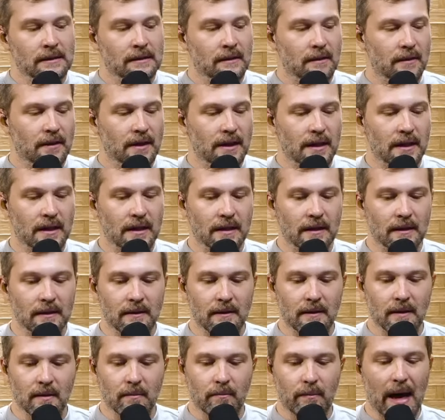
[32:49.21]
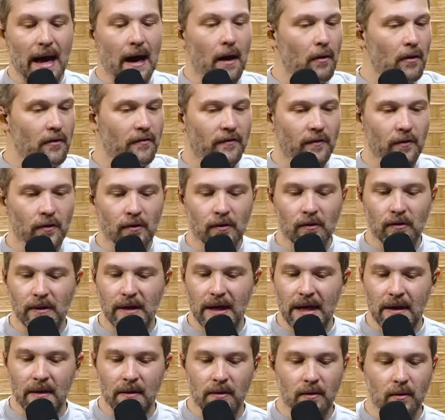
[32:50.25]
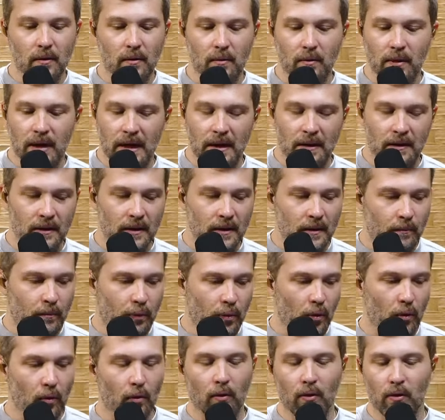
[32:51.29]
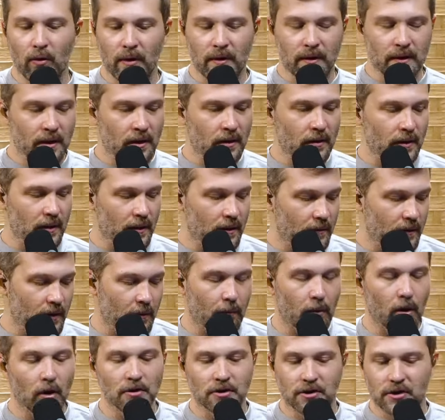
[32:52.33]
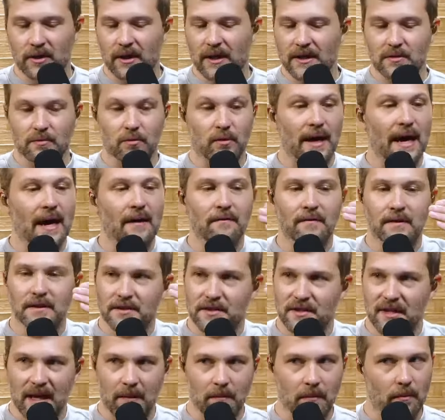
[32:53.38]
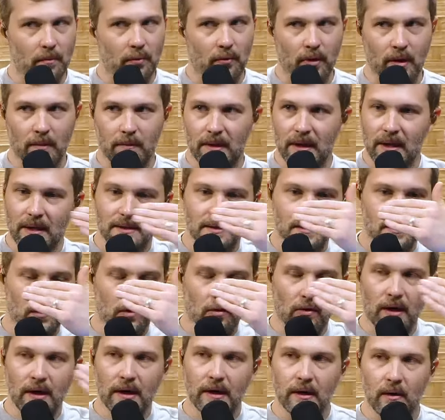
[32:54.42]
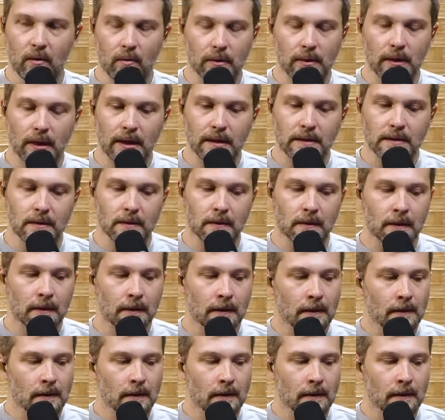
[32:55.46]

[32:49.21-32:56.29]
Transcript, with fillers: The the powerful and the and the poor, you know, yeah. the, the marginalized will have the same appointment. Yeah. It's the great equalizer.